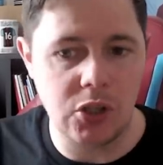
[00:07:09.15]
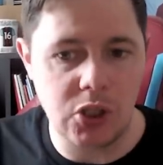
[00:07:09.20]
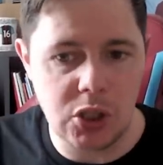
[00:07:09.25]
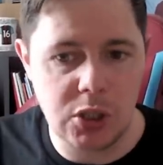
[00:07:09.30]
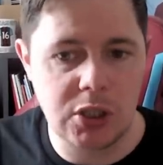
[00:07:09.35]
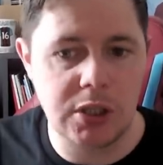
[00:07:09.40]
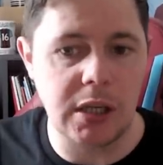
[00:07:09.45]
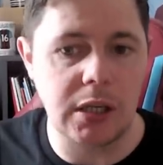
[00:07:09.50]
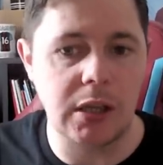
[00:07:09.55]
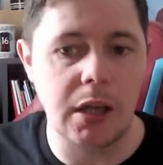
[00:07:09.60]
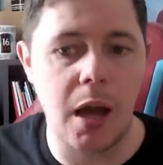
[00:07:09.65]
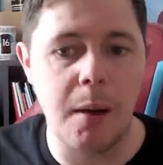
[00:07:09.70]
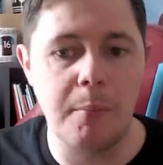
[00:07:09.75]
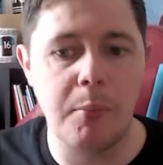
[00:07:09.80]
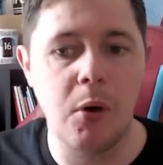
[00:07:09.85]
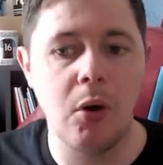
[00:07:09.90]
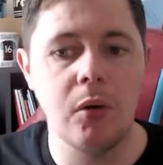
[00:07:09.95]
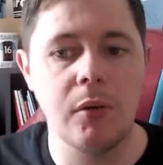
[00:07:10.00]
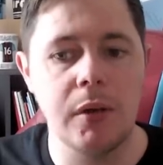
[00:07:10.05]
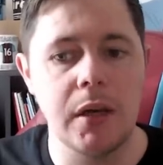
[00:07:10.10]
just stick that
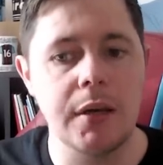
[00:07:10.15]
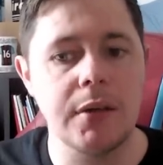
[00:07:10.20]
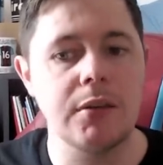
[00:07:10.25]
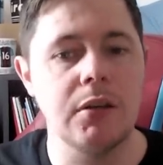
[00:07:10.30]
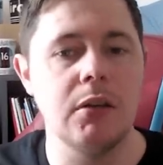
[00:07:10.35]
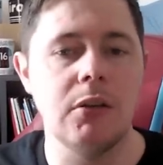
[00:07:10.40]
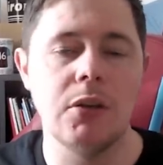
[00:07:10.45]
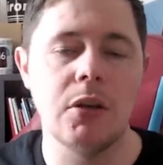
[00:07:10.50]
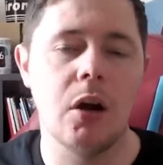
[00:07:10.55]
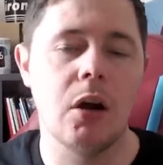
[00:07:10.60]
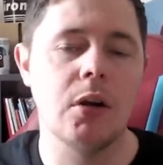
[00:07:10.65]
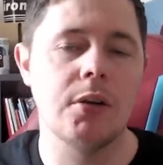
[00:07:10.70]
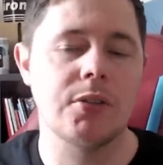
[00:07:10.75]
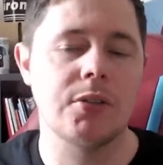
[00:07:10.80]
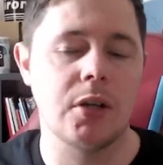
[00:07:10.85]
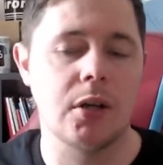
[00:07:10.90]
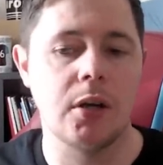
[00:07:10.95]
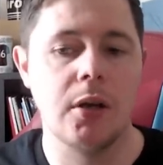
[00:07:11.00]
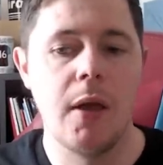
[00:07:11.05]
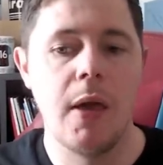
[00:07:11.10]
ball in the
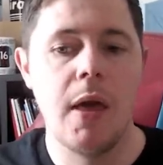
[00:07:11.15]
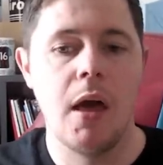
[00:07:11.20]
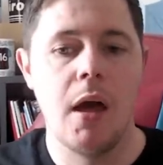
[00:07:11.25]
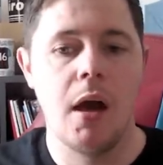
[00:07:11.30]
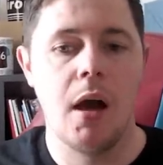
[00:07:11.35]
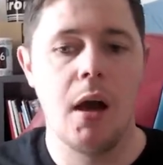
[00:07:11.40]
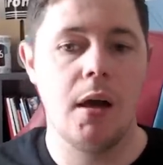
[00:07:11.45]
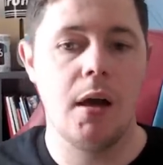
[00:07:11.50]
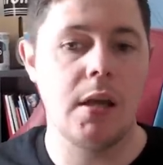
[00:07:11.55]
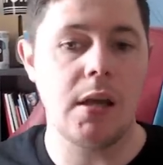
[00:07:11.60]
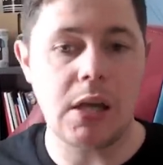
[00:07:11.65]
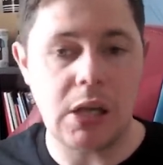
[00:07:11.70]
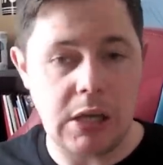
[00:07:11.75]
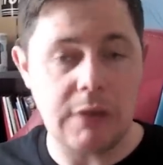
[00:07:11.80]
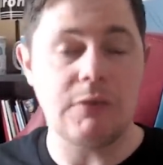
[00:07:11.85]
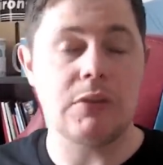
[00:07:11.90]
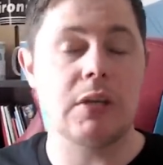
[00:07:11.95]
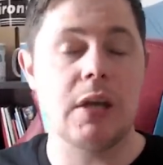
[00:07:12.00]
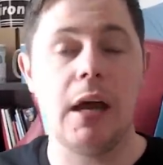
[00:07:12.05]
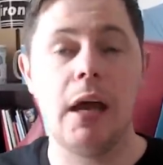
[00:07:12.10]
18-yarder and
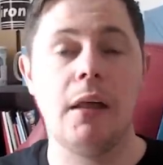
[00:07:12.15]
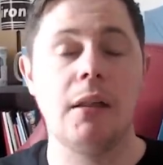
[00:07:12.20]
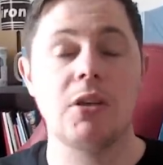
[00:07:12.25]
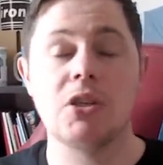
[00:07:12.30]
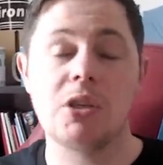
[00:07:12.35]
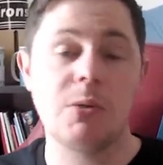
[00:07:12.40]
give it to Alan.